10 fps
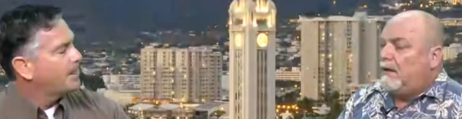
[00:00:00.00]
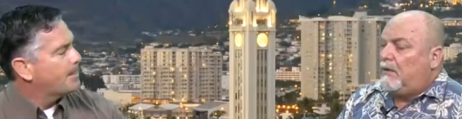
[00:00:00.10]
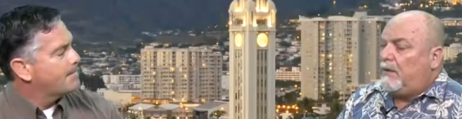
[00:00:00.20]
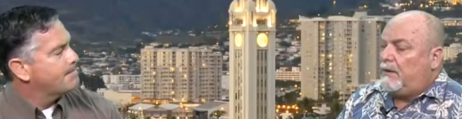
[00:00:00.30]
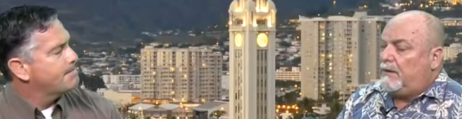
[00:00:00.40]

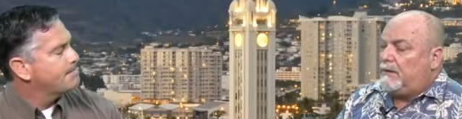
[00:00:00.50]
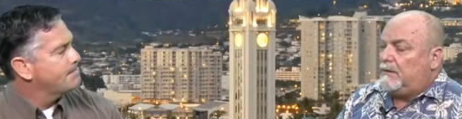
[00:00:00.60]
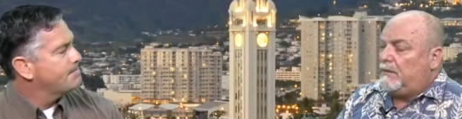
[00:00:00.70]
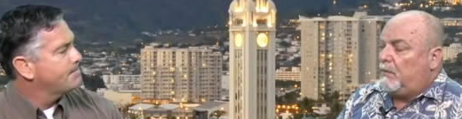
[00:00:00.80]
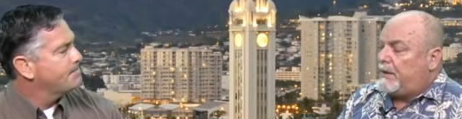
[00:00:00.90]
Speaker 1: Well,
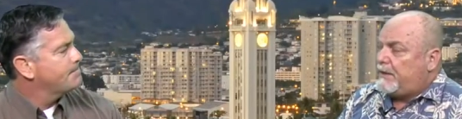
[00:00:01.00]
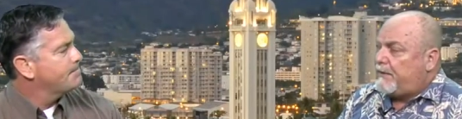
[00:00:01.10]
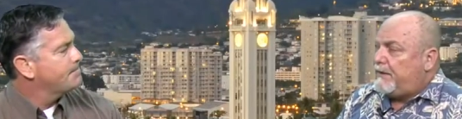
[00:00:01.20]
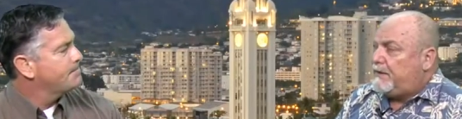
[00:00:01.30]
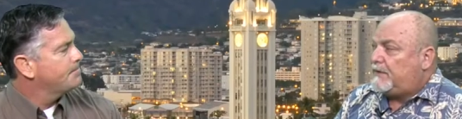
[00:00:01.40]
one of
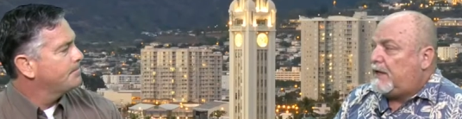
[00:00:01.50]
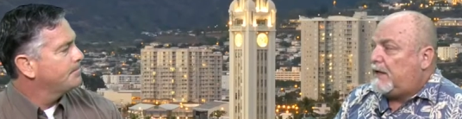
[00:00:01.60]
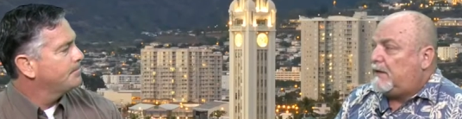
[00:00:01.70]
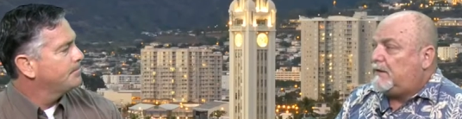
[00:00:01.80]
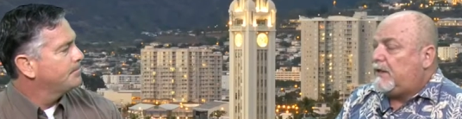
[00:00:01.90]
the things that
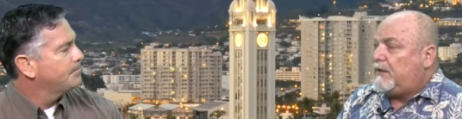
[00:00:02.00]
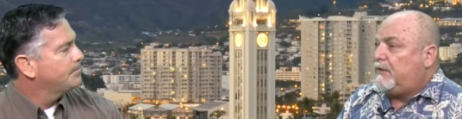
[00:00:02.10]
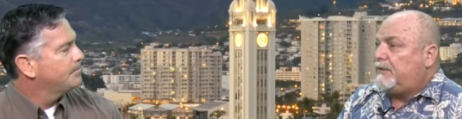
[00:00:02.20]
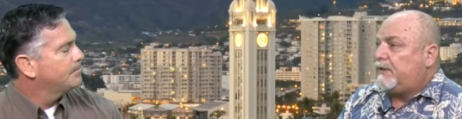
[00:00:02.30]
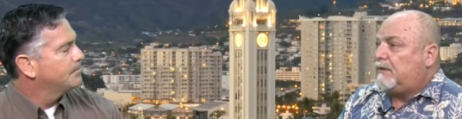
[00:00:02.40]
I can tell
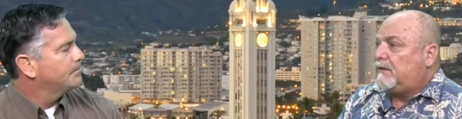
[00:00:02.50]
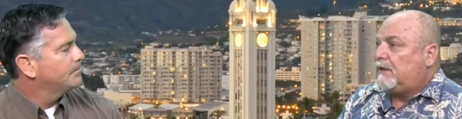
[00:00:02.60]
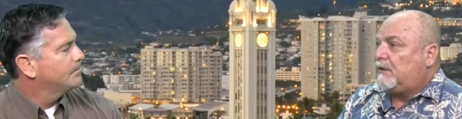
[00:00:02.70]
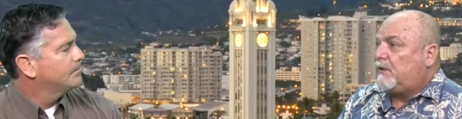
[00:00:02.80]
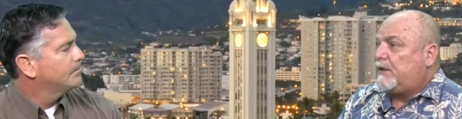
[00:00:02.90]
you is that,
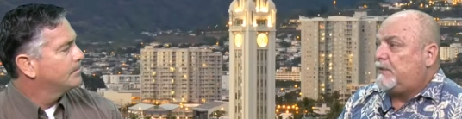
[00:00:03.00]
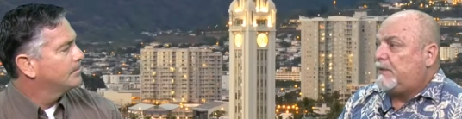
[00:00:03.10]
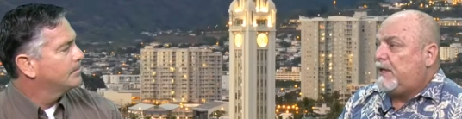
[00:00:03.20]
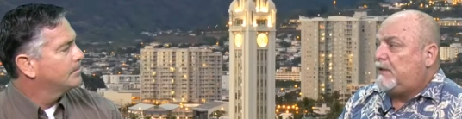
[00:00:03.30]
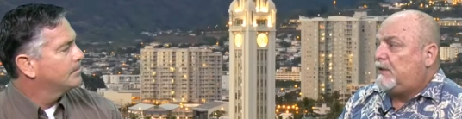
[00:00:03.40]
that
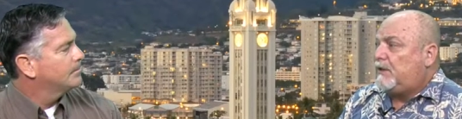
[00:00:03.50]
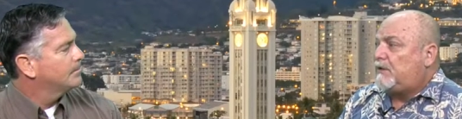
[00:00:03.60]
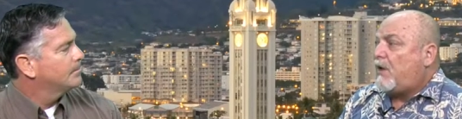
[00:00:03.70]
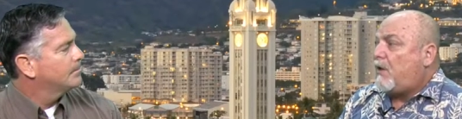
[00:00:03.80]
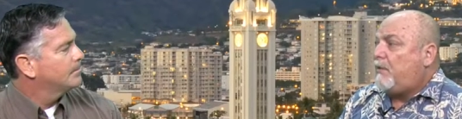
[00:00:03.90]
transportation
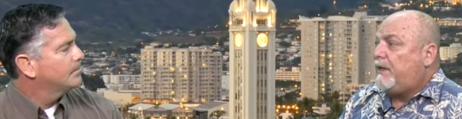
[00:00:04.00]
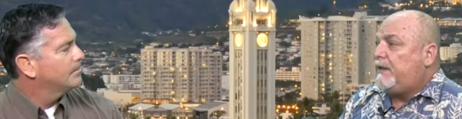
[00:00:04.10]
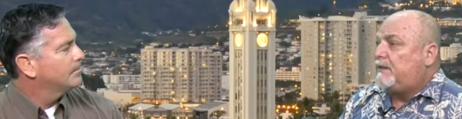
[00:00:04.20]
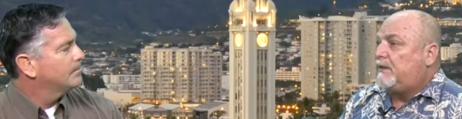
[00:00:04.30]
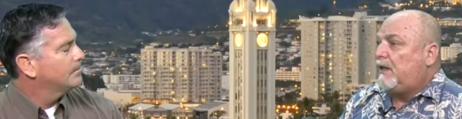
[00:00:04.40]
is
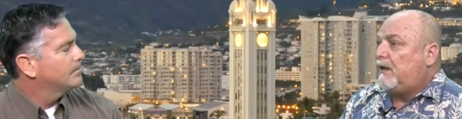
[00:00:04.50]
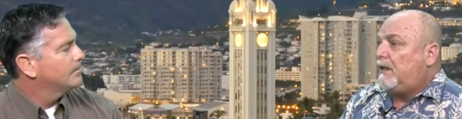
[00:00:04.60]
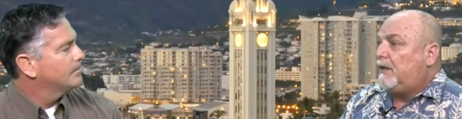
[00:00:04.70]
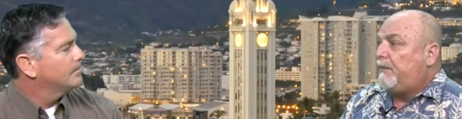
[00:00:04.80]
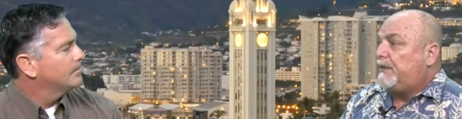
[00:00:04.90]
always, uh,
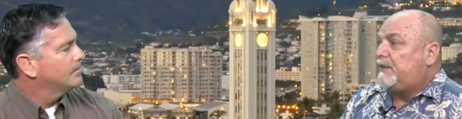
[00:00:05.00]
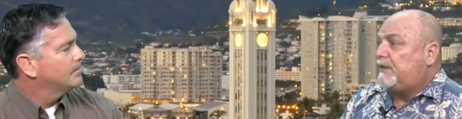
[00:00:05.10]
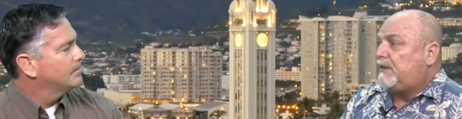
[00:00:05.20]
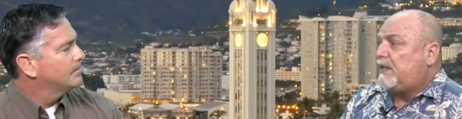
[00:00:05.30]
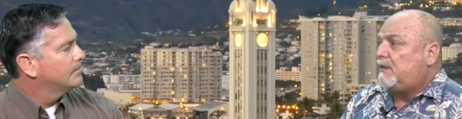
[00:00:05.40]
in a
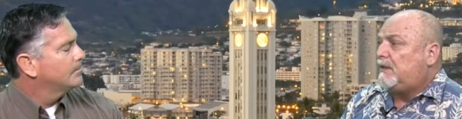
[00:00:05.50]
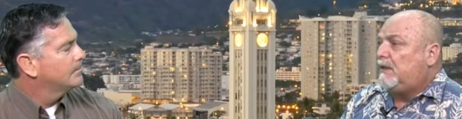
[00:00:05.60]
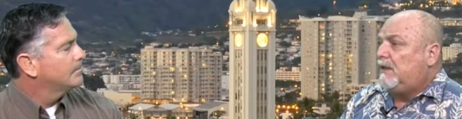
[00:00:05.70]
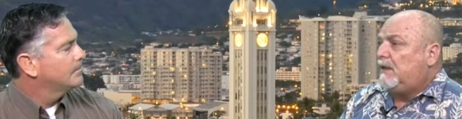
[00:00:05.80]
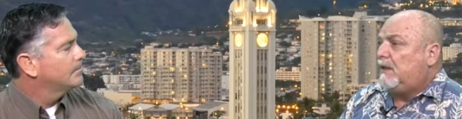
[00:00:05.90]
business sense,
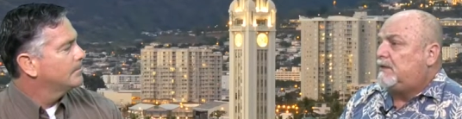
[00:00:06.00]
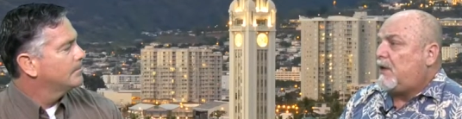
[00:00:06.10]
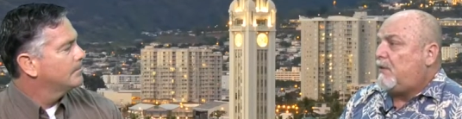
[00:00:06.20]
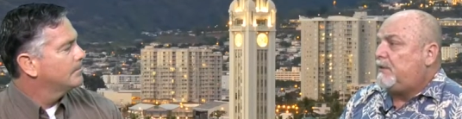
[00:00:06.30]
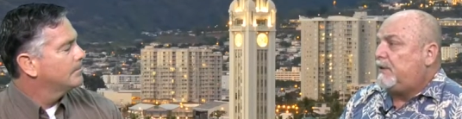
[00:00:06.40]
it's
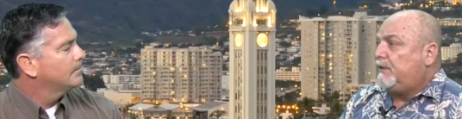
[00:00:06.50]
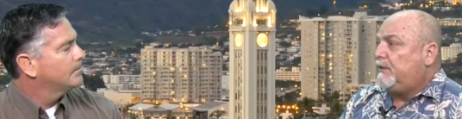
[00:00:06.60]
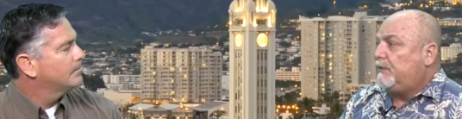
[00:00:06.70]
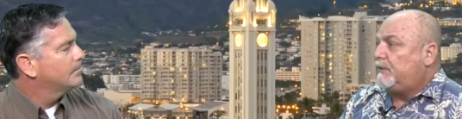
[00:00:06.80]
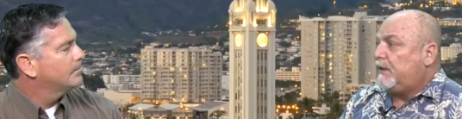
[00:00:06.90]
always a
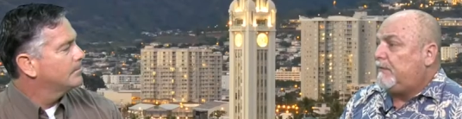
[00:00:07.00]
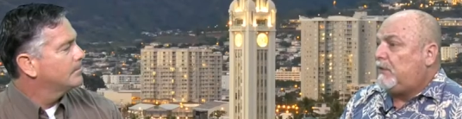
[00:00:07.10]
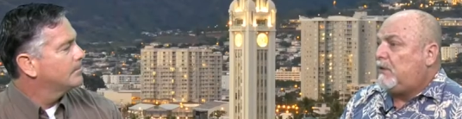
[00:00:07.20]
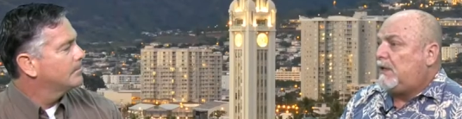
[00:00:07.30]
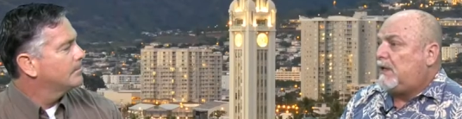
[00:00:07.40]
lose. If
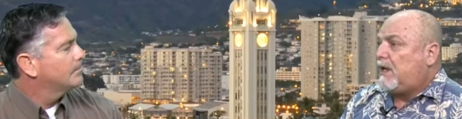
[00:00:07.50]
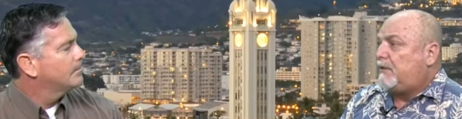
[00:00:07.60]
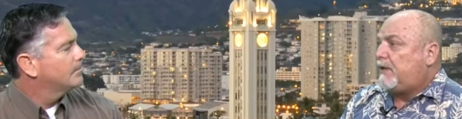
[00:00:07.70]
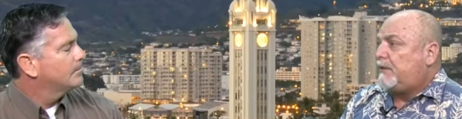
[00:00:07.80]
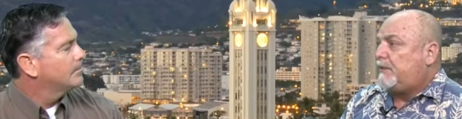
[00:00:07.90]
you can
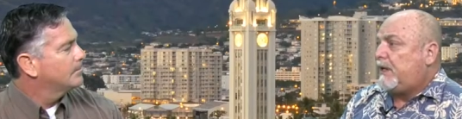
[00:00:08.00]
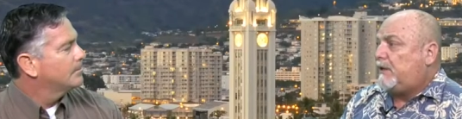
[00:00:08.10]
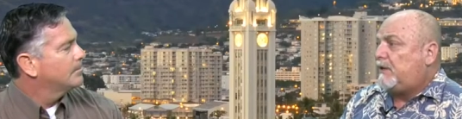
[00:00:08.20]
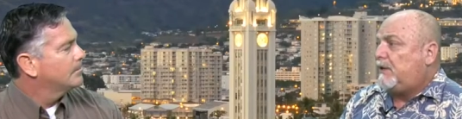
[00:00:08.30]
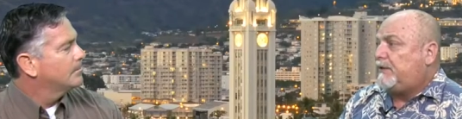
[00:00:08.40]
cut
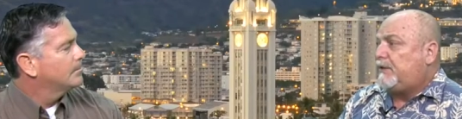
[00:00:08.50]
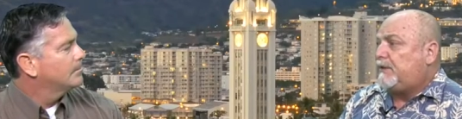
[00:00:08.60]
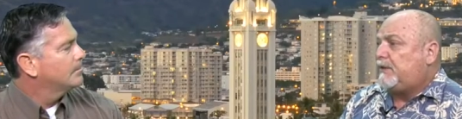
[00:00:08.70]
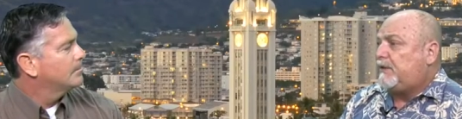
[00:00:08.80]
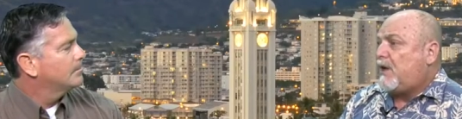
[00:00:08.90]
transportation
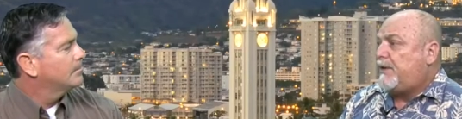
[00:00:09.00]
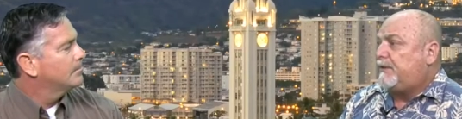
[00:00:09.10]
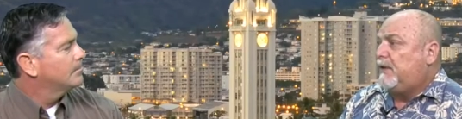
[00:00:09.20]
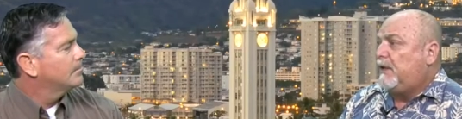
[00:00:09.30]
logistics costs,